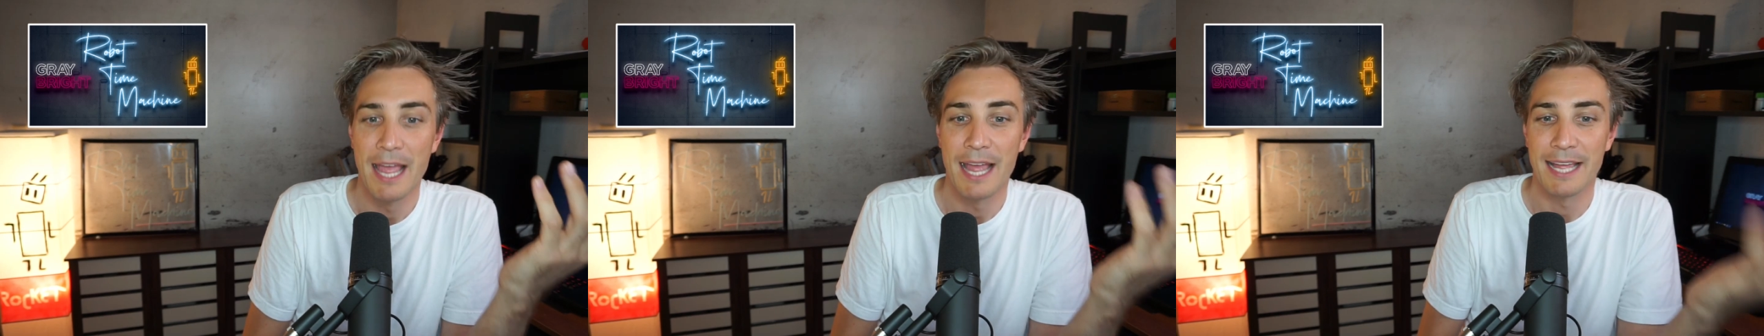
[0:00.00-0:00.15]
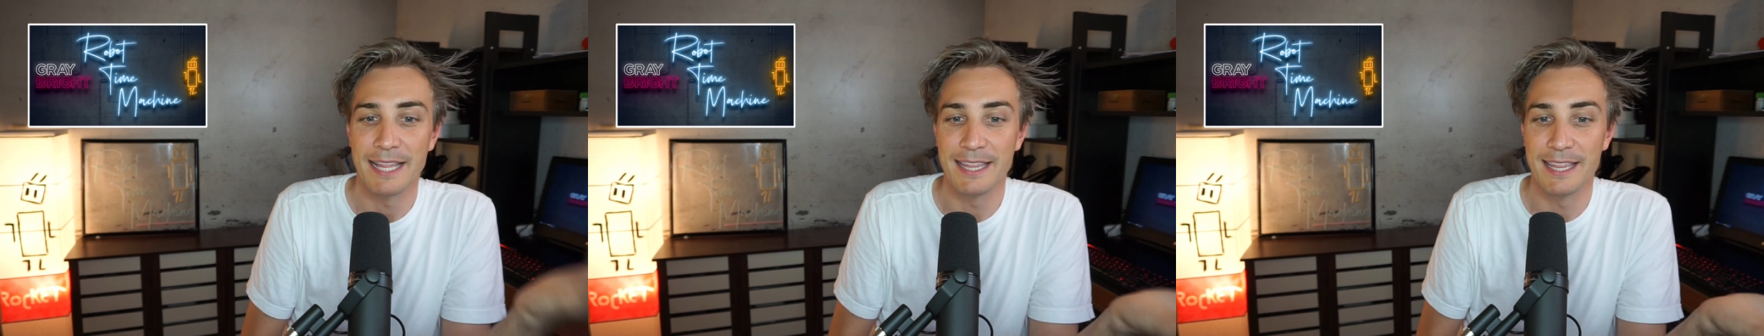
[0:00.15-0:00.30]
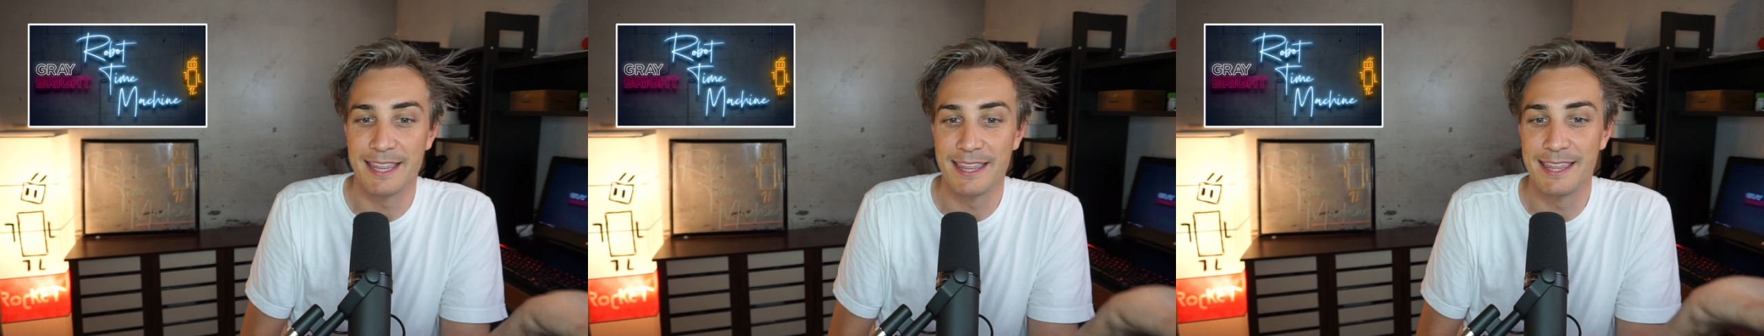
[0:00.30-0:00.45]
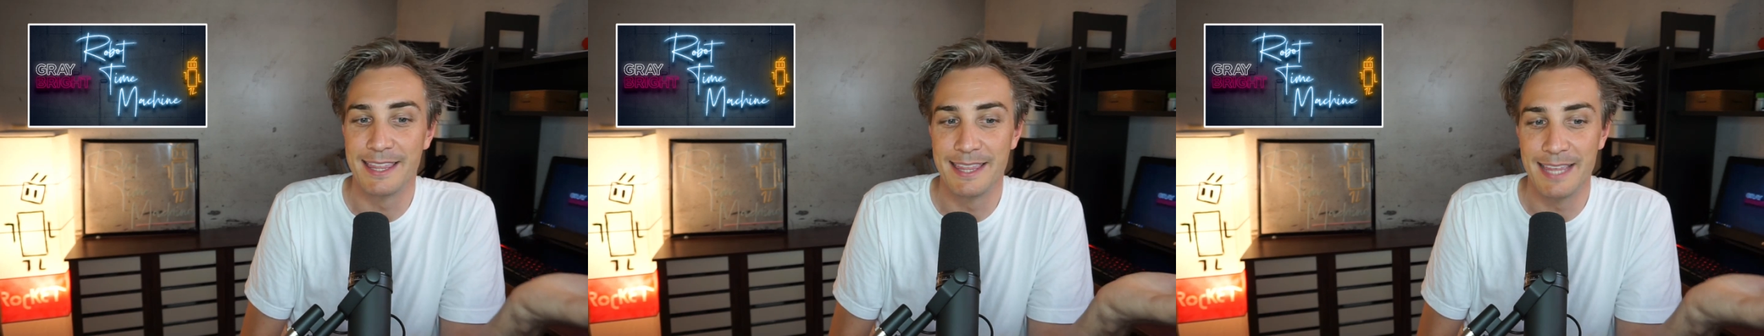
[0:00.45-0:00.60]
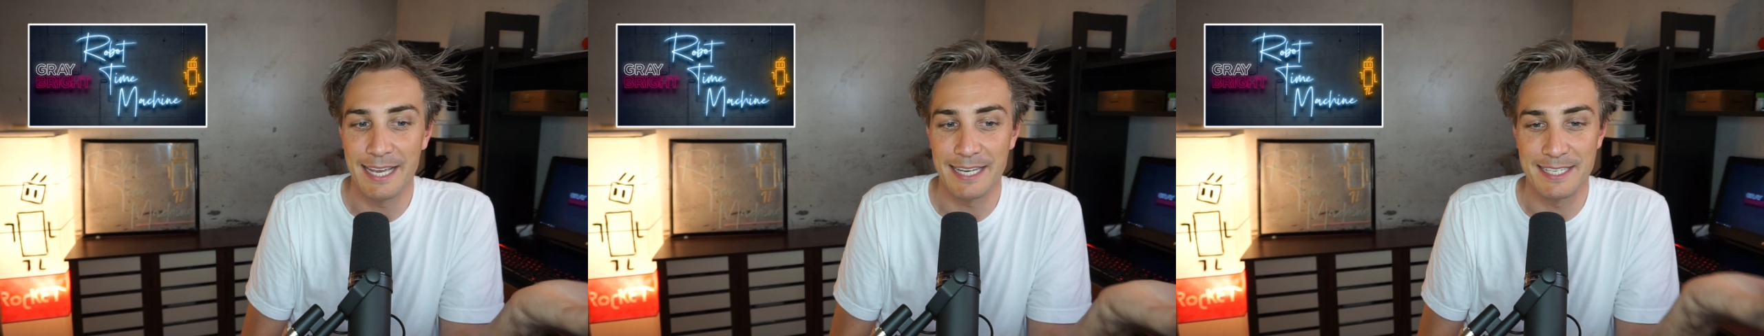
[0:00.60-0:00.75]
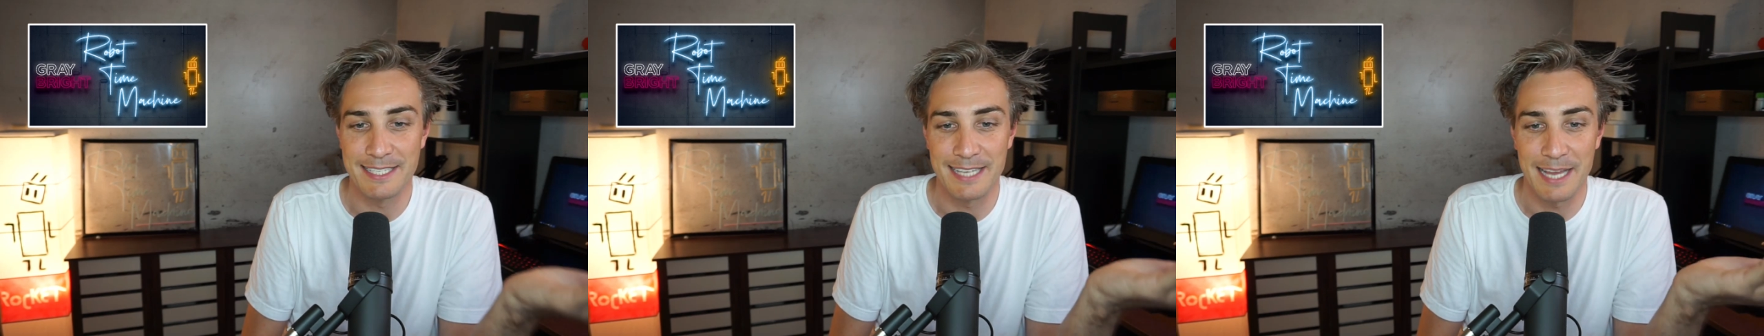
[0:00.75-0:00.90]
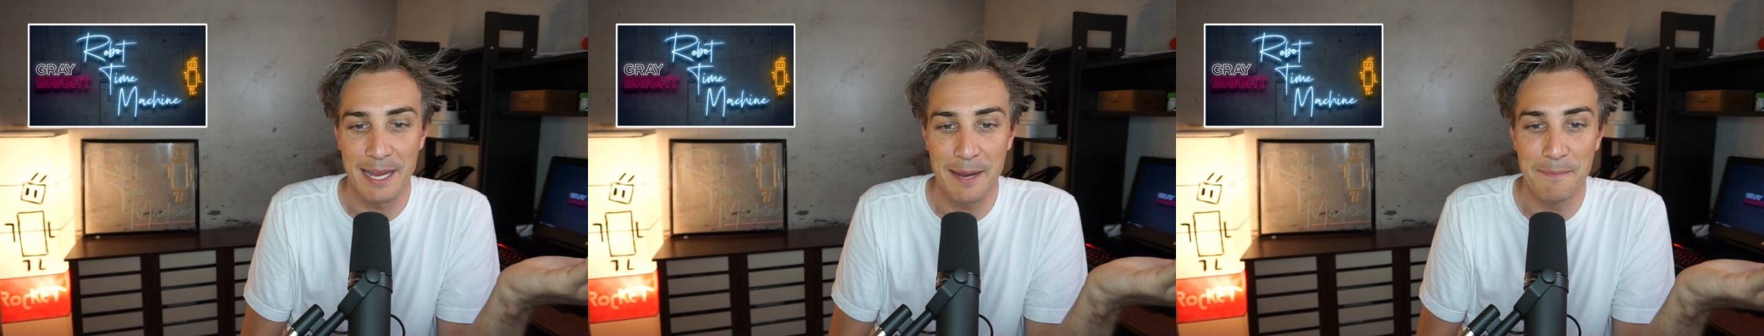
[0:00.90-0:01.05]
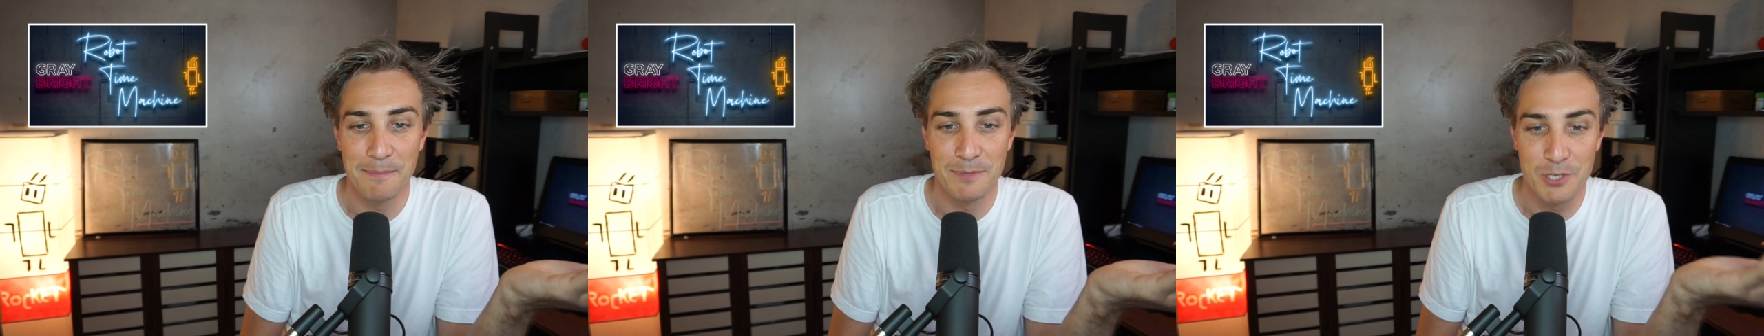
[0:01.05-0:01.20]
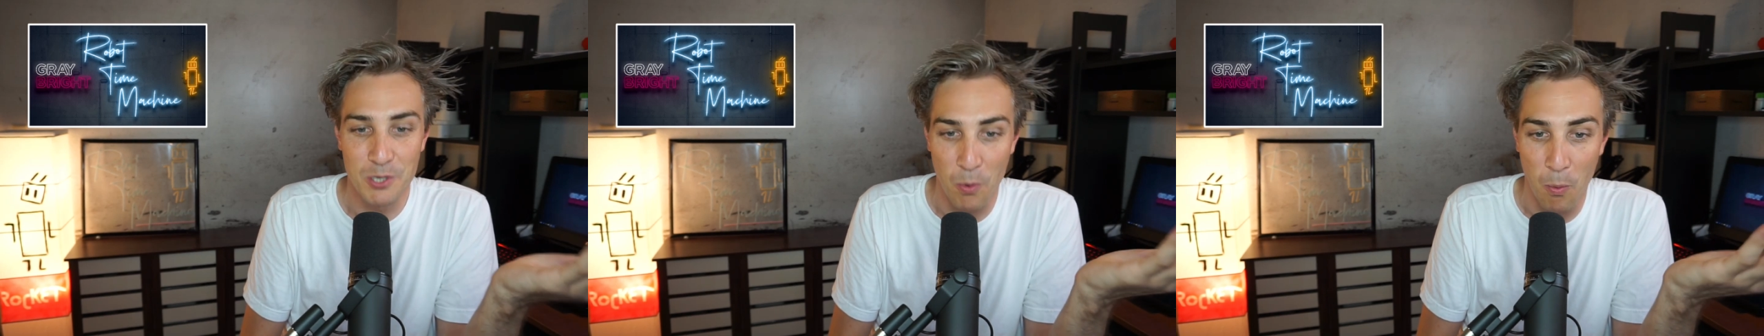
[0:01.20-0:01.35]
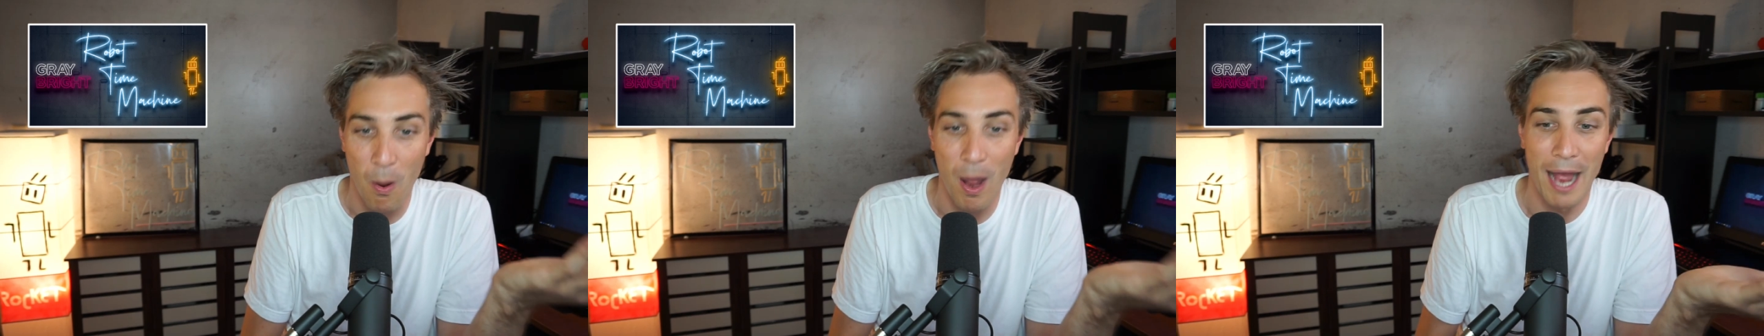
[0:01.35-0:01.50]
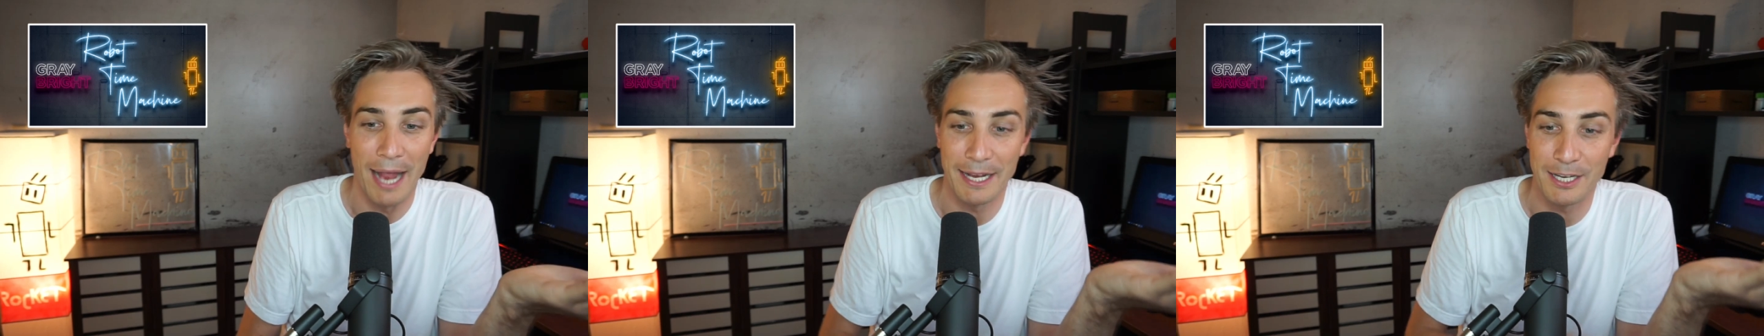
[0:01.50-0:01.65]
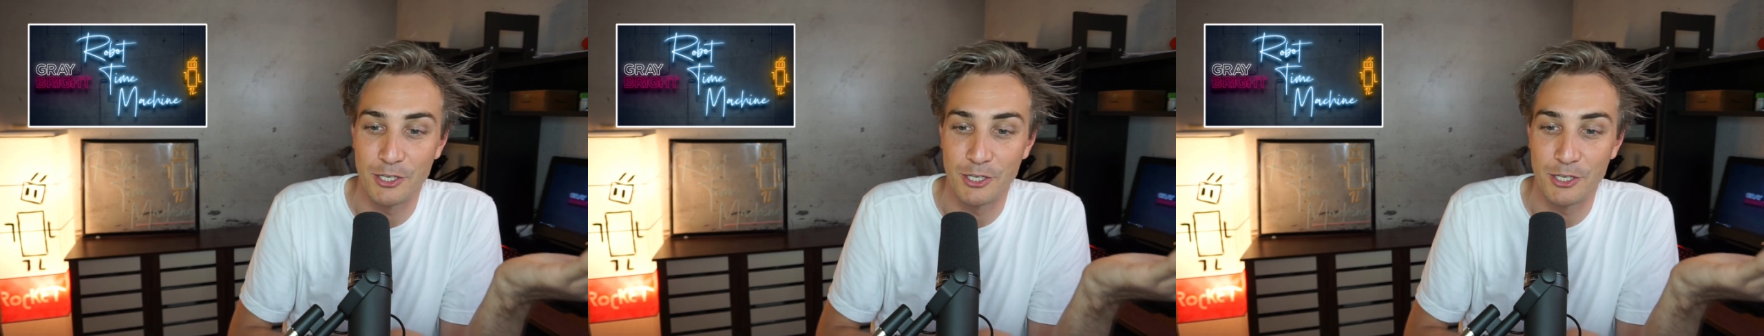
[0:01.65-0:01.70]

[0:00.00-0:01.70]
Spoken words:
they seemed quite